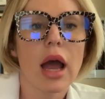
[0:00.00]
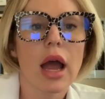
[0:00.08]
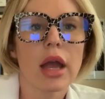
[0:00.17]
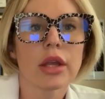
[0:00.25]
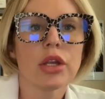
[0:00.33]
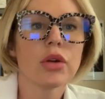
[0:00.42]

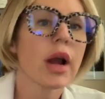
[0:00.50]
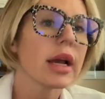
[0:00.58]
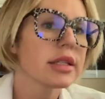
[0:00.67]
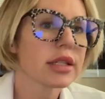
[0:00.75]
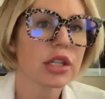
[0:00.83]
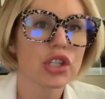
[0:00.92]
You
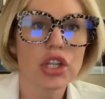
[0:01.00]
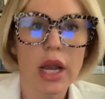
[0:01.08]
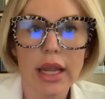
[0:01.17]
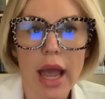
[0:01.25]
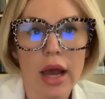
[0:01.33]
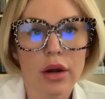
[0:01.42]
guys can
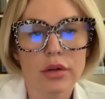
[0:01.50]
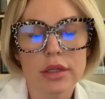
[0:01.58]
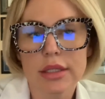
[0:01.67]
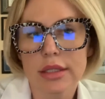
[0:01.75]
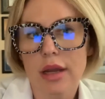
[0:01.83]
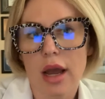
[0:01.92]
check
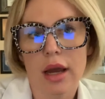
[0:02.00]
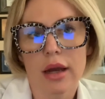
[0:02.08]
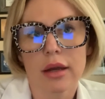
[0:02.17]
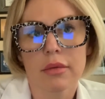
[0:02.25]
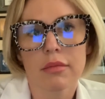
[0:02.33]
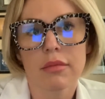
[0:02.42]
out
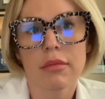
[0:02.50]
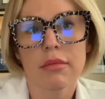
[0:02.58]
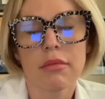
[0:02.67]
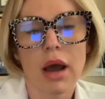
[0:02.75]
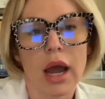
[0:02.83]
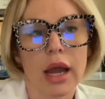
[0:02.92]

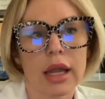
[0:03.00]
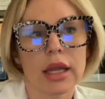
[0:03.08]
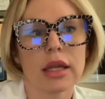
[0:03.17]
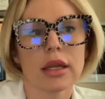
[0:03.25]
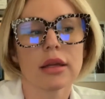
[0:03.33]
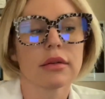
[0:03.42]

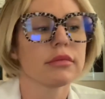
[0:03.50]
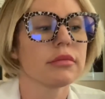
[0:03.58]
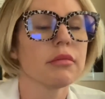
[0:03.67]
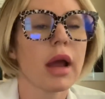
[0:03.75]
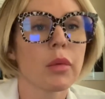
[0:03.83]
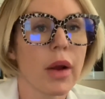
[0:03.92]
my
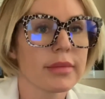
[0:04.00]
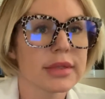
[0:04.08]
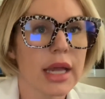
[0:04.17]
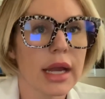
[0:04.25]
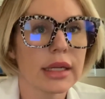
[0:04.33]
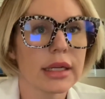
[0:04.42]

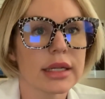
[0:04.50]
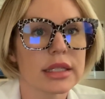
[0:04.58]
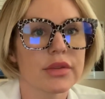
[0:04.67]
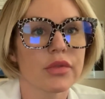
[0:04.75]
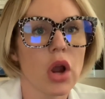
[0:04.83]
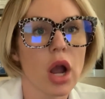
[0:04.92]
website.
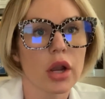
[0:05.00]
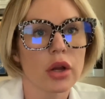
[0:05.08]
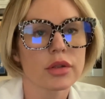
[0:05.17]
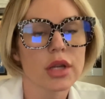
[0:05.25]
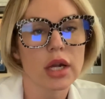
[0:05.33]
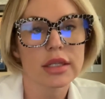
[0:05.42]
It's
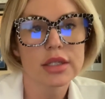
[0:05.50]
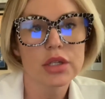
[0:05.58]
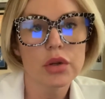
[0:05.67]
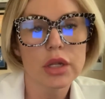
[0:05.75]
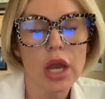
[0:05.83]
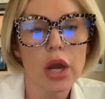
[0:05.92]

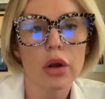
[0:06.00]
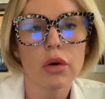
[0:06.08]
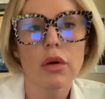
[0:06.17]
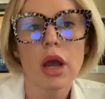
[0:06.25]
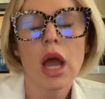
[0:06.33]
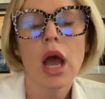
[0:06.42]

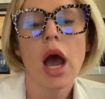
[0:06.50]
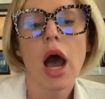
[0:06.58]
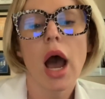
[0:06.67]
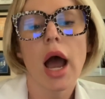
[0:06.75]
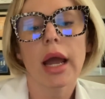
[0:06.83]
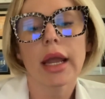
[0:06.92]
Virago.studio.
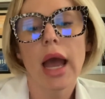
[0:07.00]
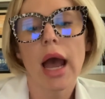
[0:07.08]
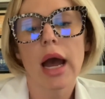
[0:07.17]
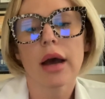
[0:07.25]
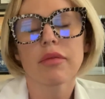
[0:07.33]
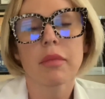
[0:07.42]
I
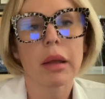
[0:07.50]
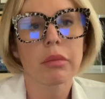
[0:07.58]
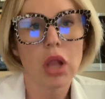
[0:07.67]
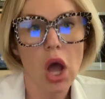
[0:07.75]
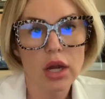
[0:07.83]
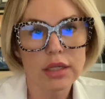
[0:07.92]
have my
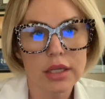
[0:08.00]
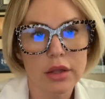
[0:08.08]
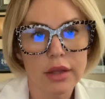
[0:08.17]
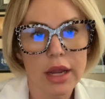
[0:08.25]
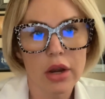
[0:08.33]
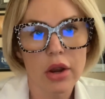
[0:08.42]
blogs
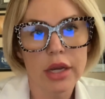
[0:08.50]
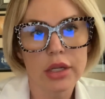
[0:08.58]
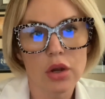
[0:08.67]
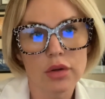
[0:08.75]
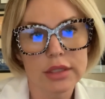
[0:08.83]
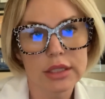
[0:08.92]
on there, and it
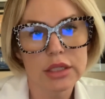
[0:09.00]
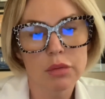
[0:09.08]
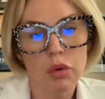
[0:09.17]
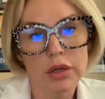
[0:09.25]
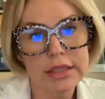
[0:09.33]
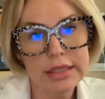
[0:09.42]
goes into
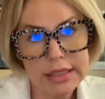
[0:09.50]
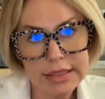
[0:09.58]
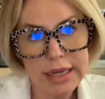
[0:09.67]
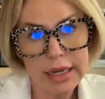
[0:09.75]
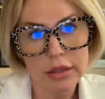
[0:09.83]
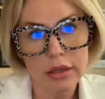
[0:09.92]
more
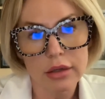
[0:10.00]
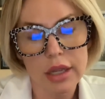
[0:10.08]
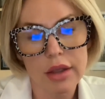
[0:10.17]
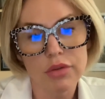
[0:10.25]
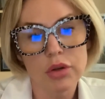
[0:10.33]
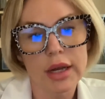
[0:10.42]
detail.
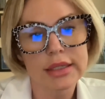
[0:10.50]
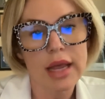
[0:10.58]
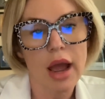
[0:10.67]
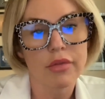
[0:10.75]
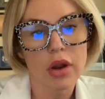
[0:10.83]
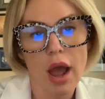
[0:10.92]
If you guys
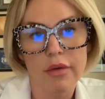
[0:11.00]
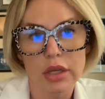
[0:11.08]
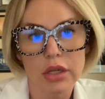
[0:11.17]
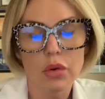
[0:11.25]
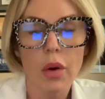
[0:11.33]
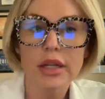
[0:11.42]
ever have
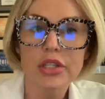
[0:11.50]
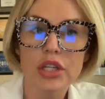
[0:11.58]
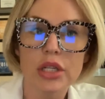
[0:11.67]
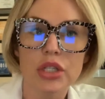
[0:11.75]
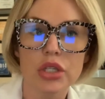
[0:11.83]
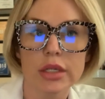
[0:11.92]
any
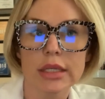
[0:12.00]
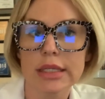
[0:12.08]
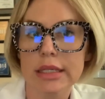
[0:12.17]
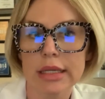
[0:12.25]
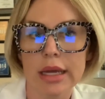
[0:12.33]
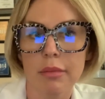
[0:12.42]
questions, you can
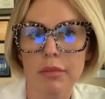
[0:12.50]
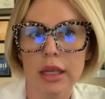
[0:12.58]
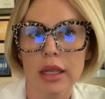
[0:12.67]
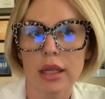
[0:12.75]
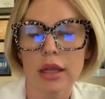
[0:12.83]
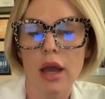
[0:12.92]
DM
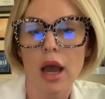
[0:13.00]
me,